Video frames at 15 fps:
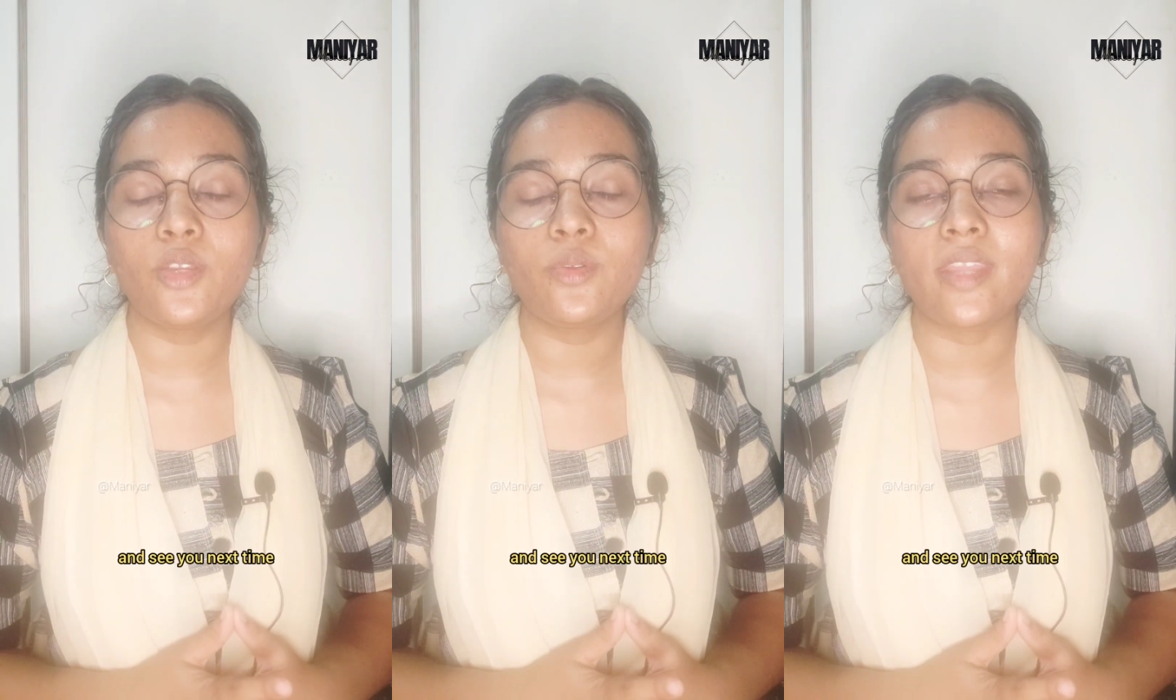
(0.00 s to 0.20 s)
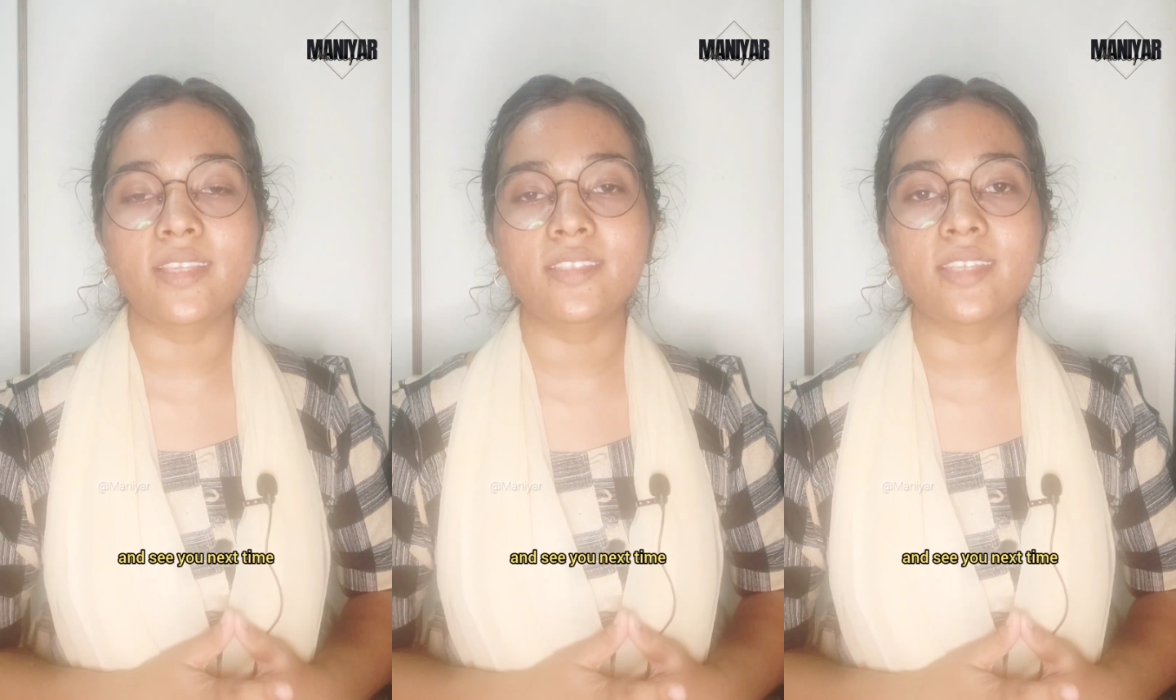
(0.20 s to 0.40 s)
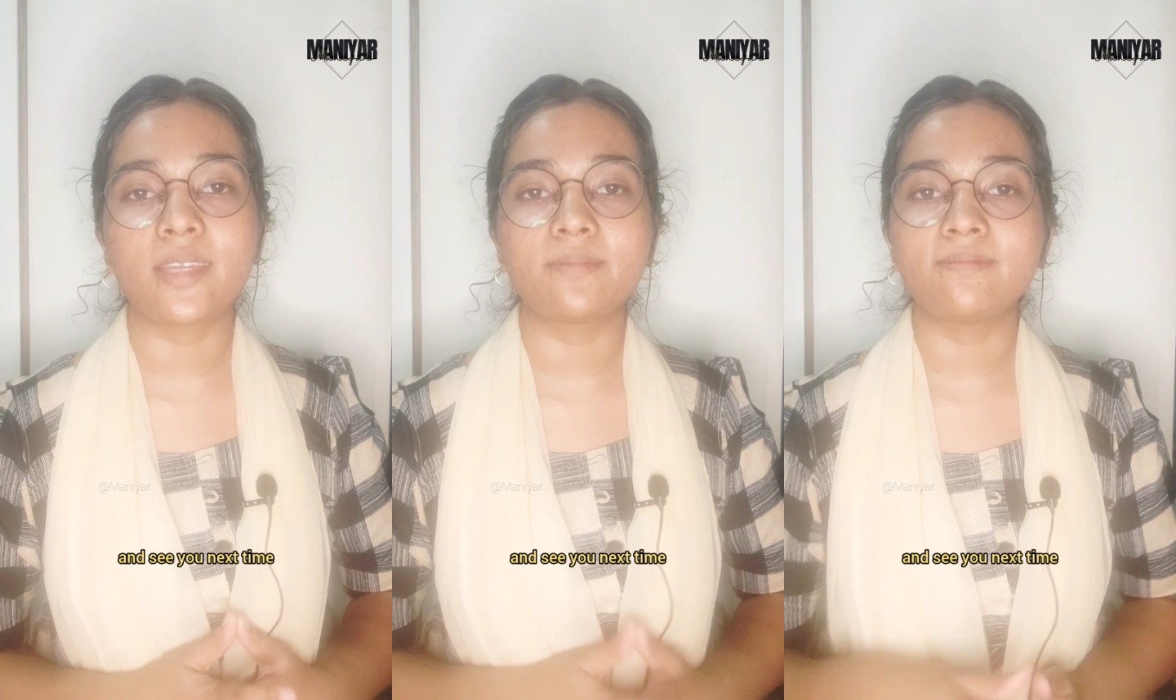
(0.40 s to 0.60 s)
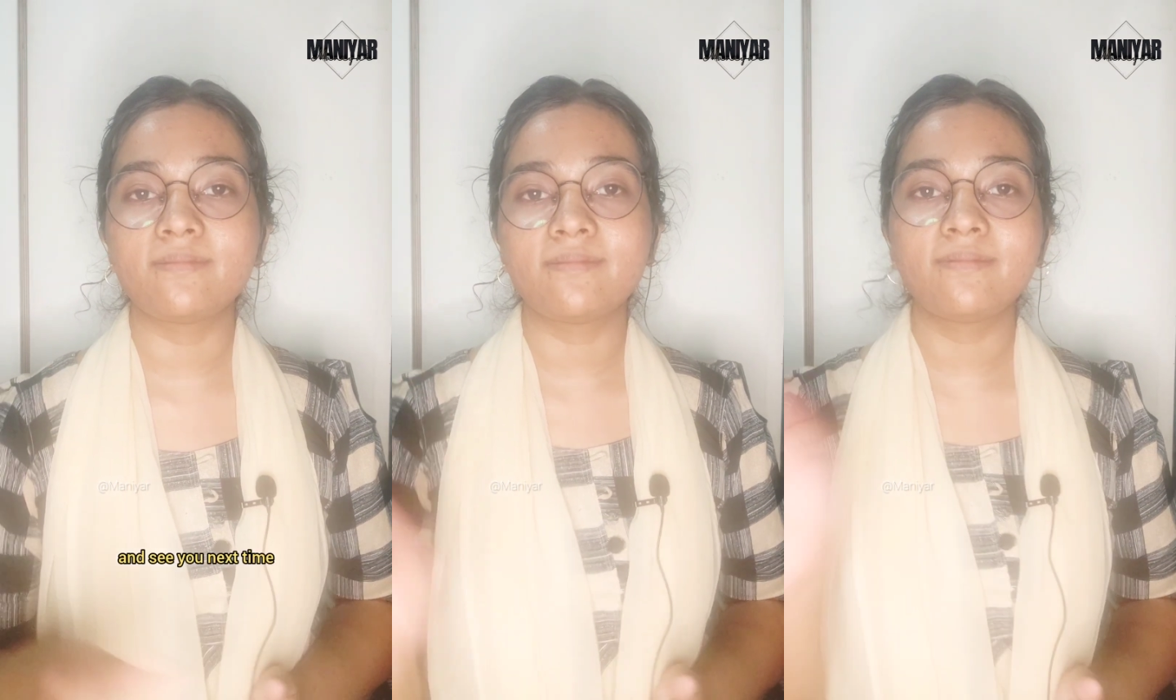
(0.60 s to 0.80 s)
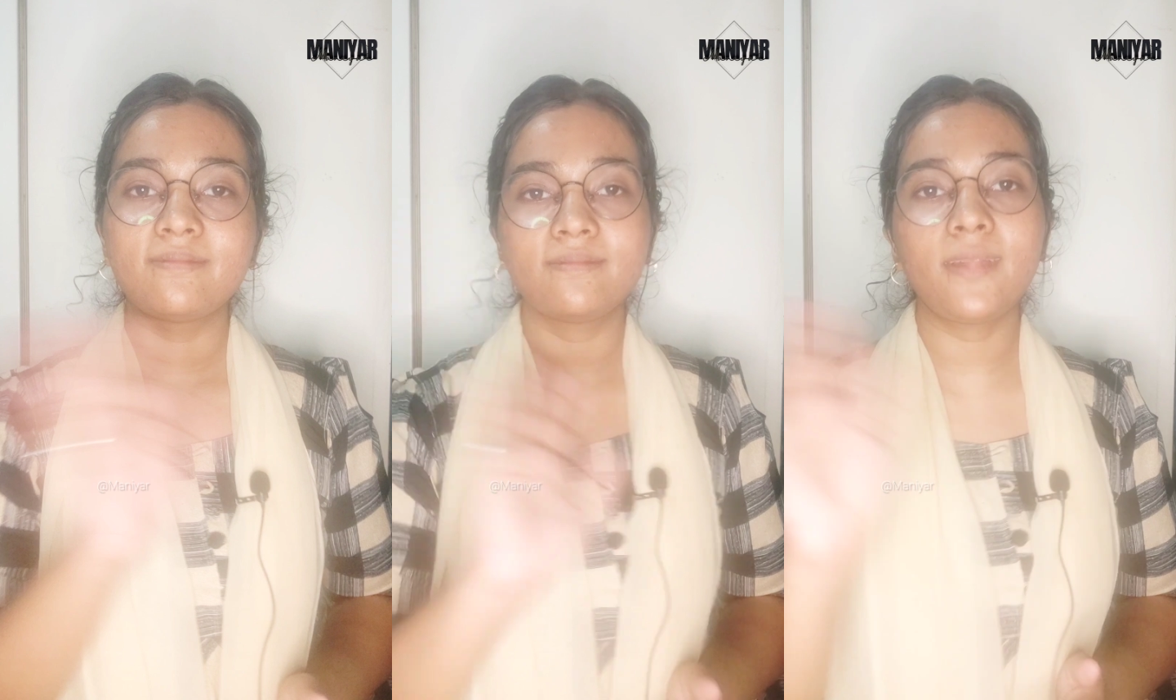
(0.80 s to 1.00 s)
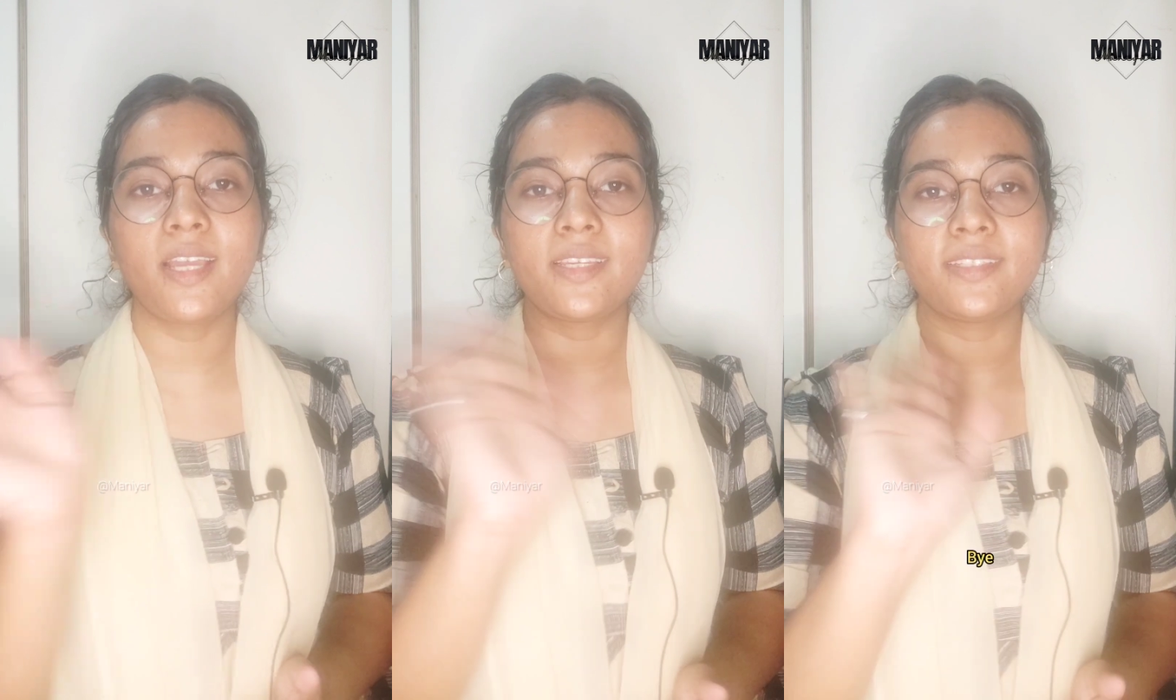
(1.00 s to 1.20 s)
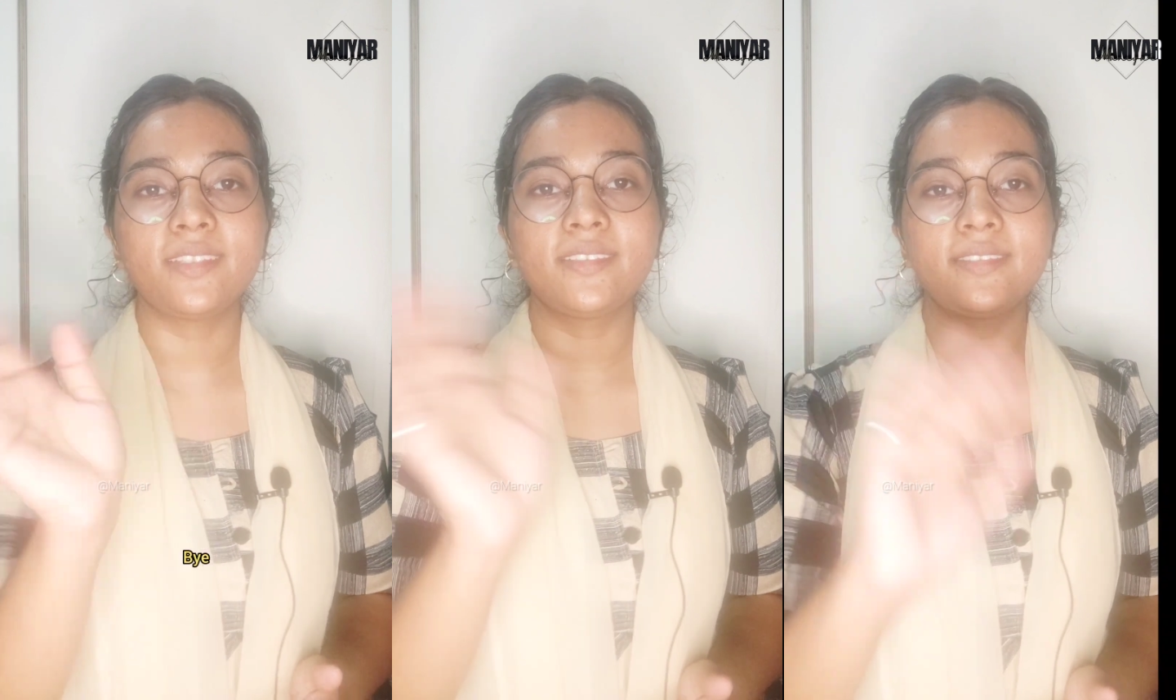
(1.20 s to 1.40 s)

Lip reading: you next time. Bye.